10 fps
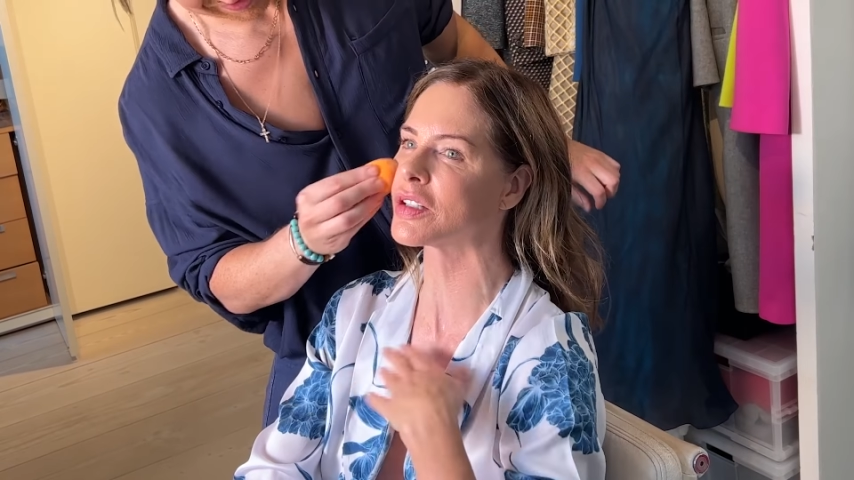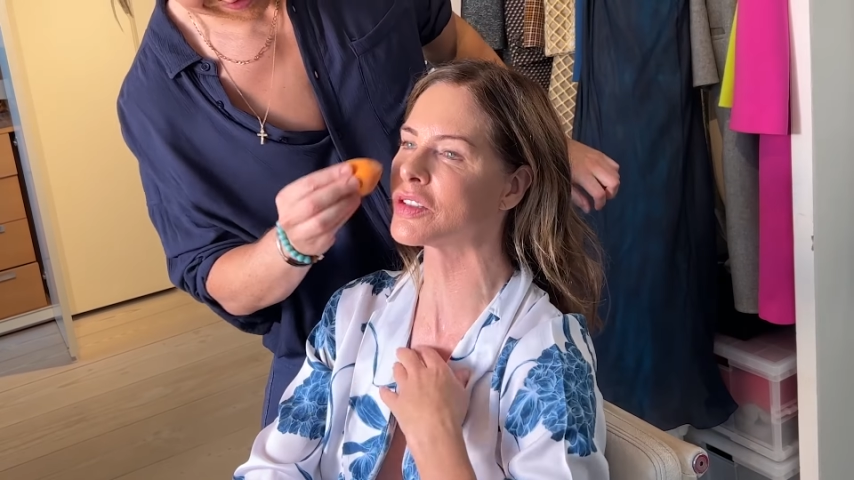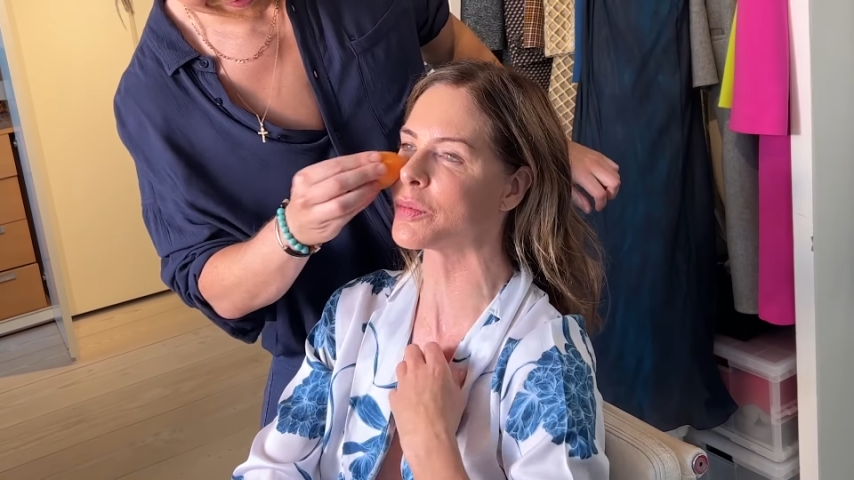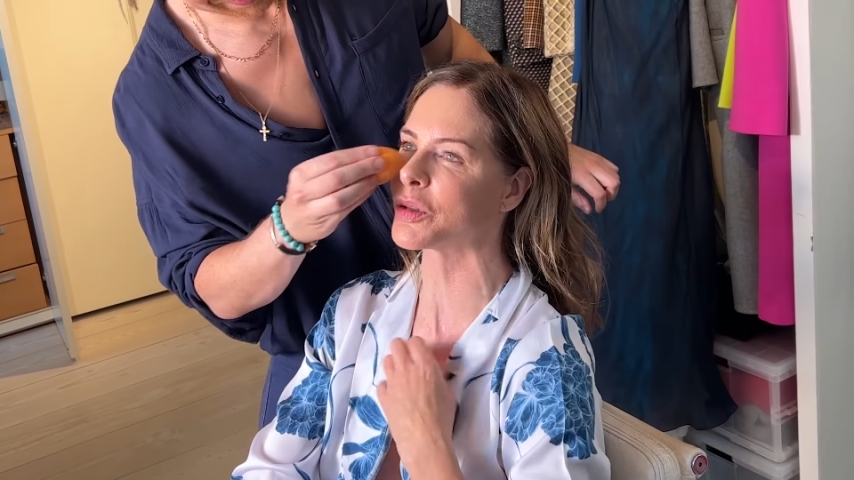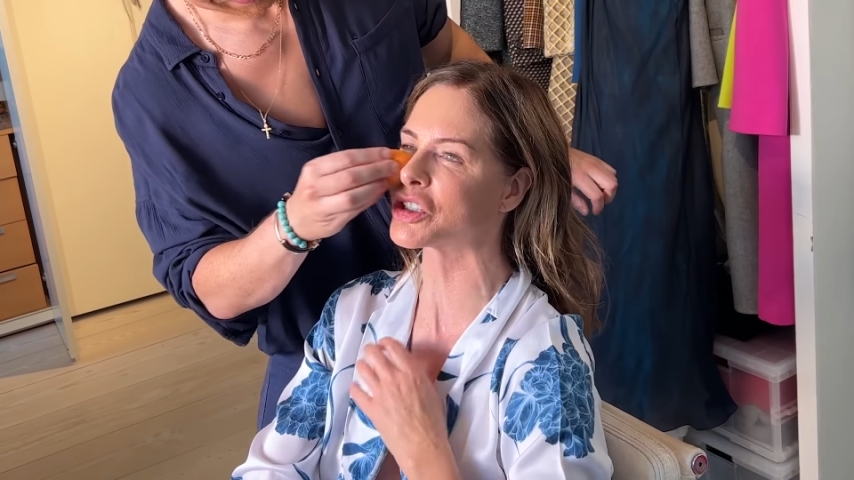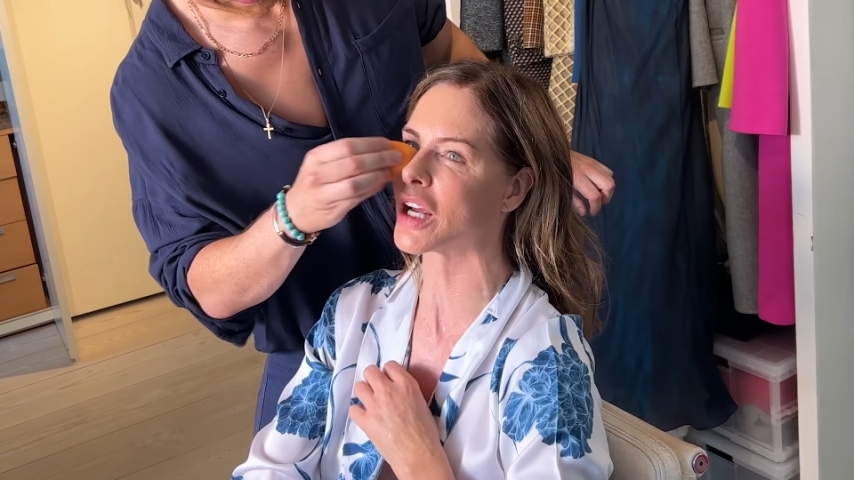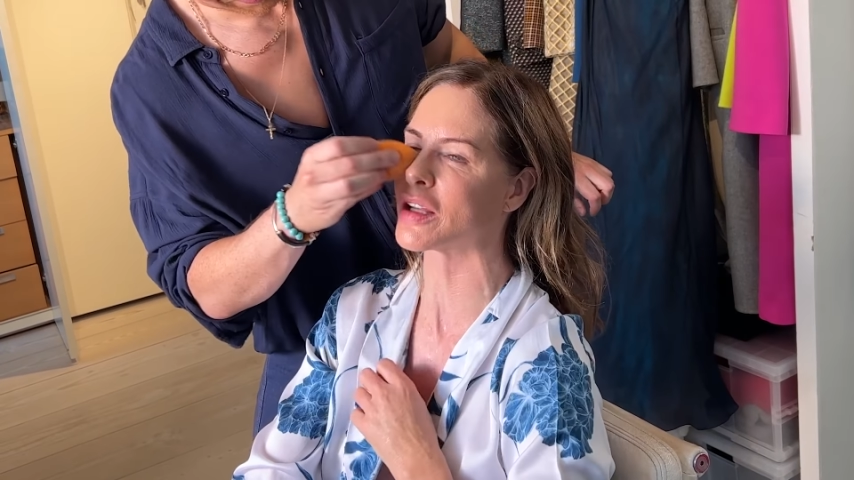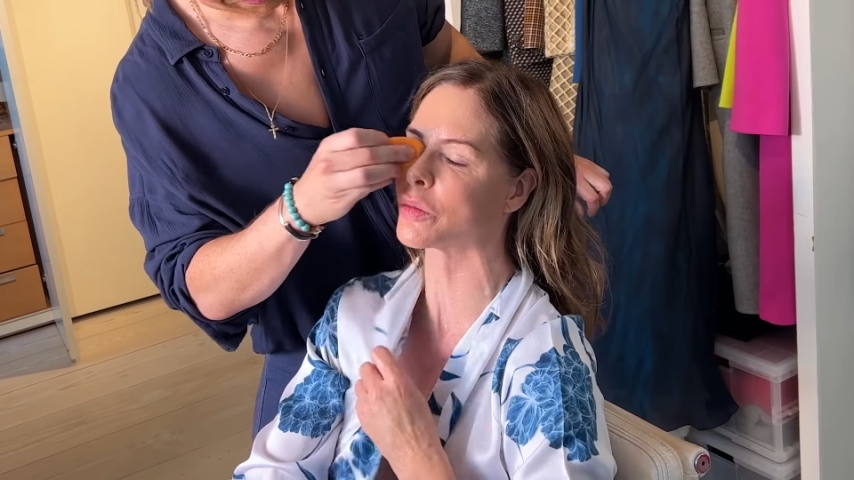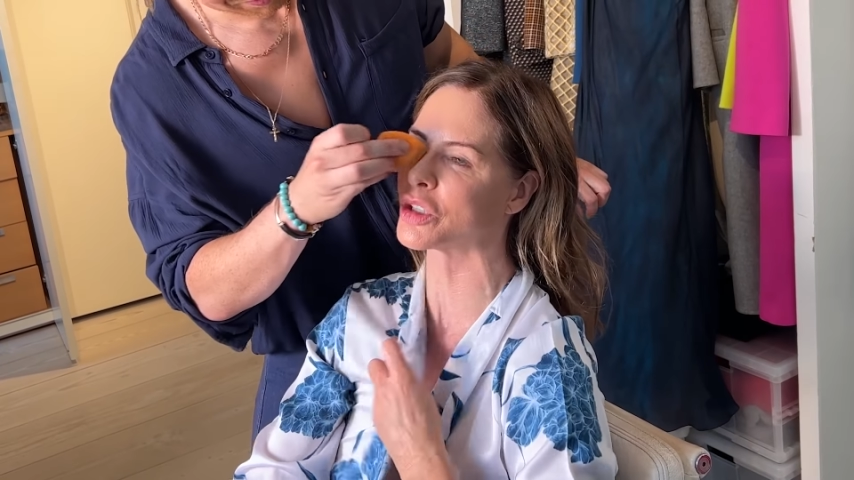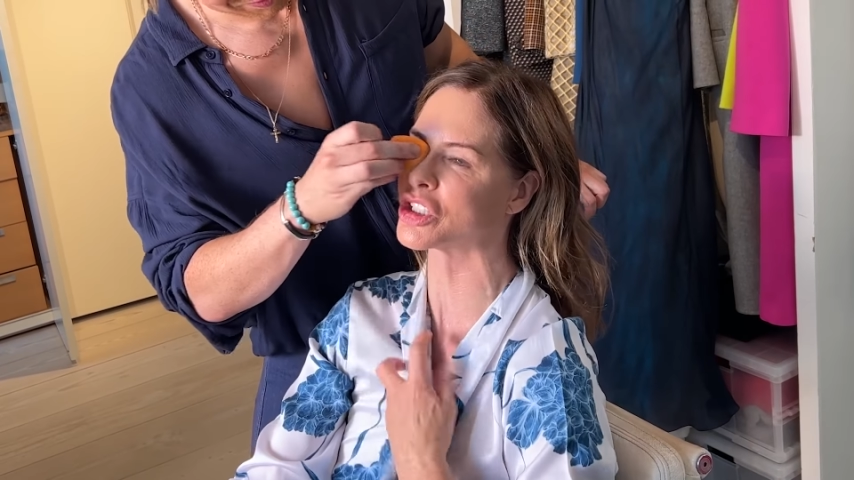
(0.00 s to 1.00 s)
deeper
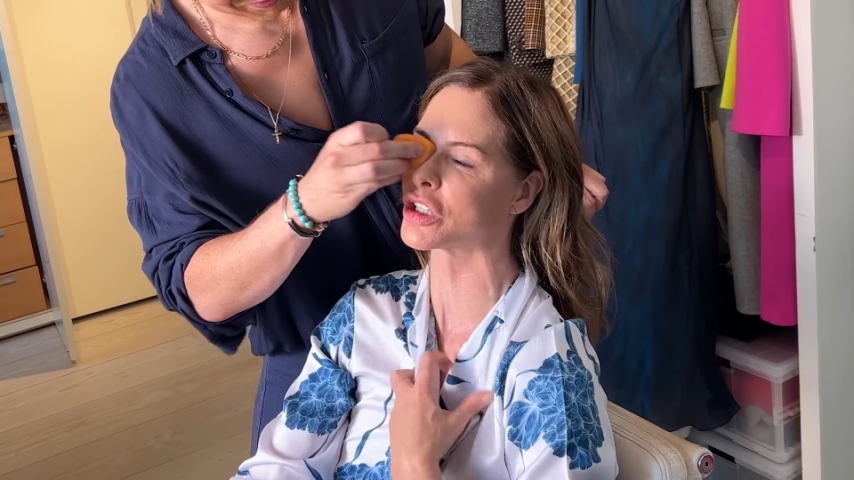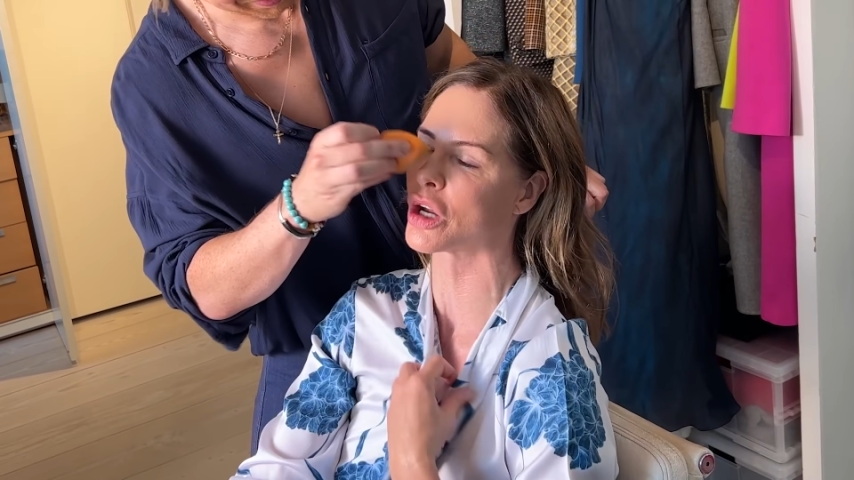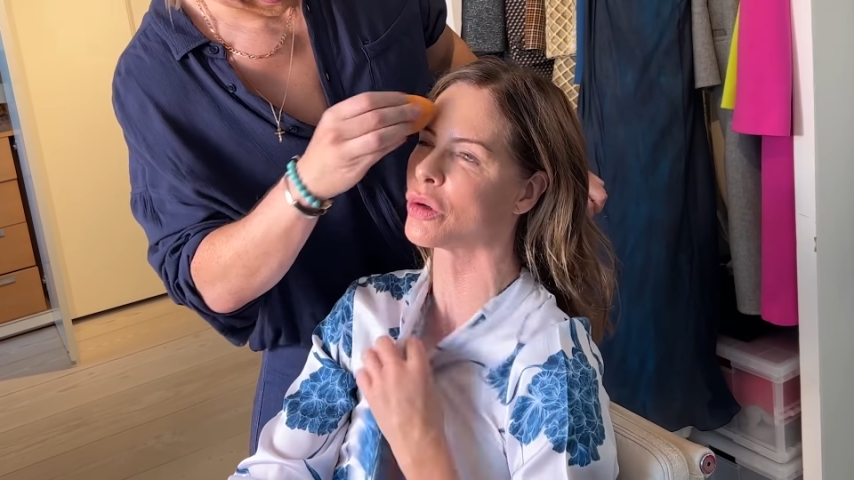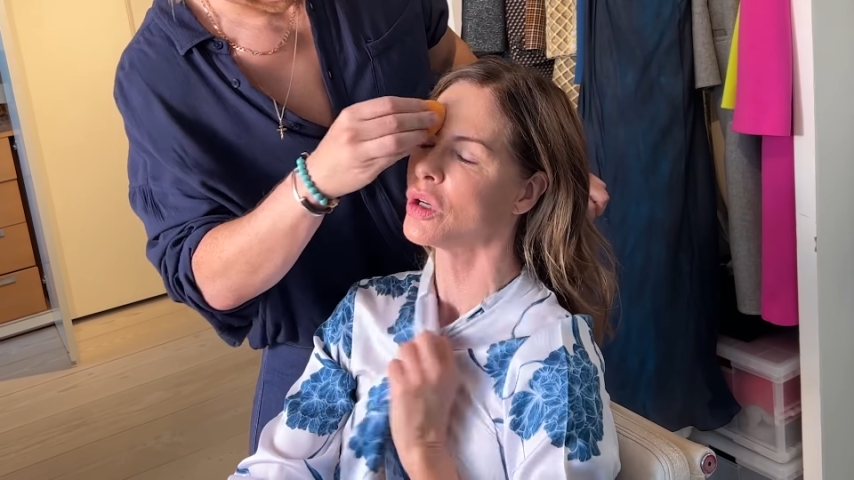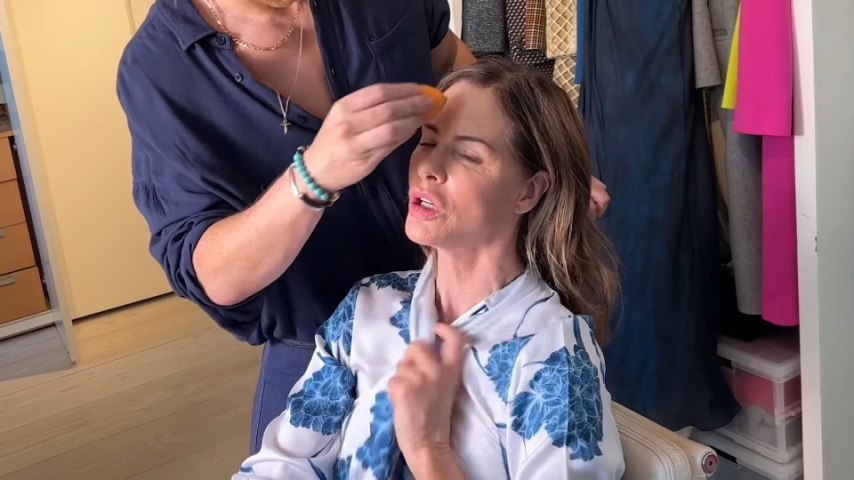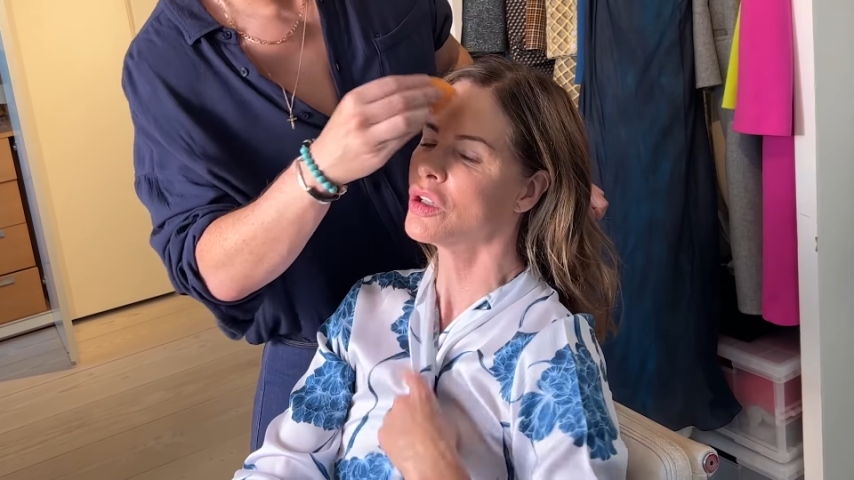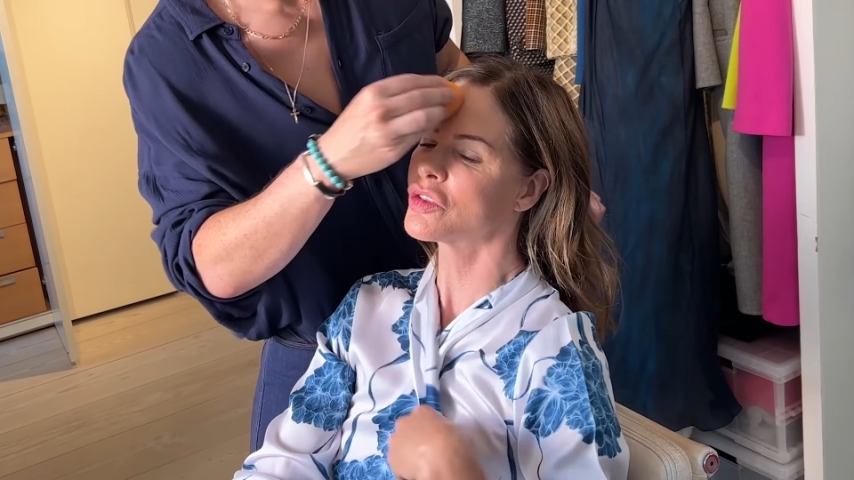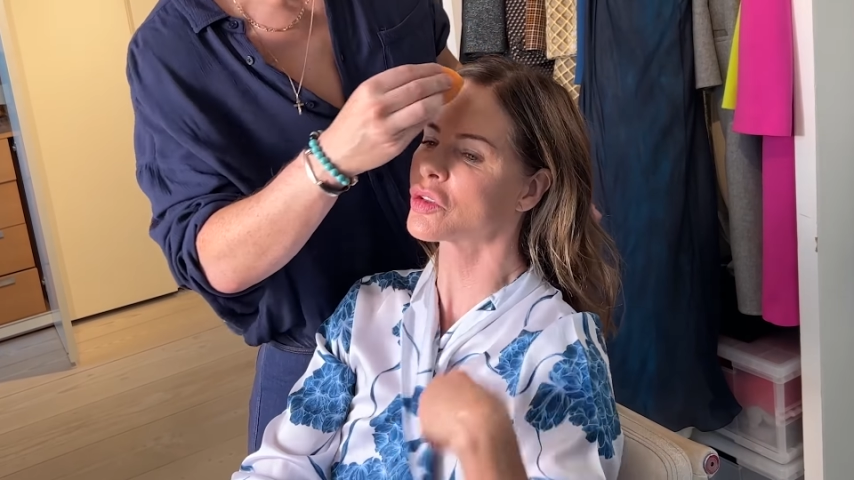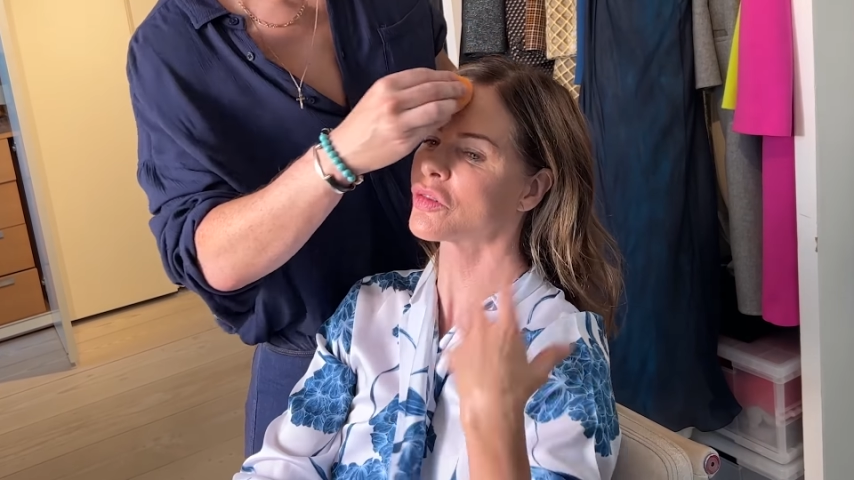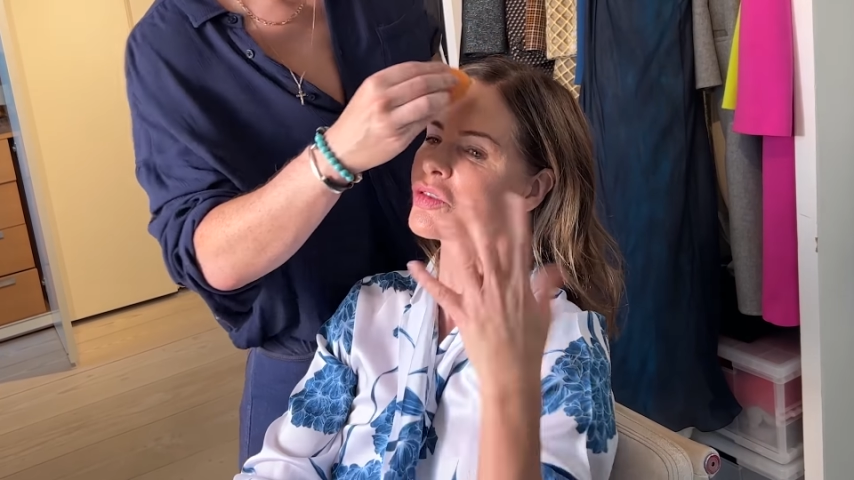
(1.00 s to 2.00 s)
shade that we should go
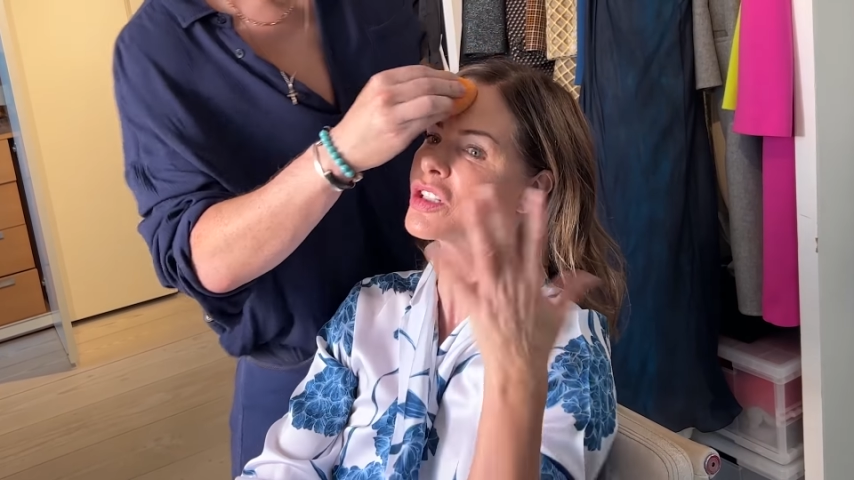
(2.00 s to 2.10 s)
sort of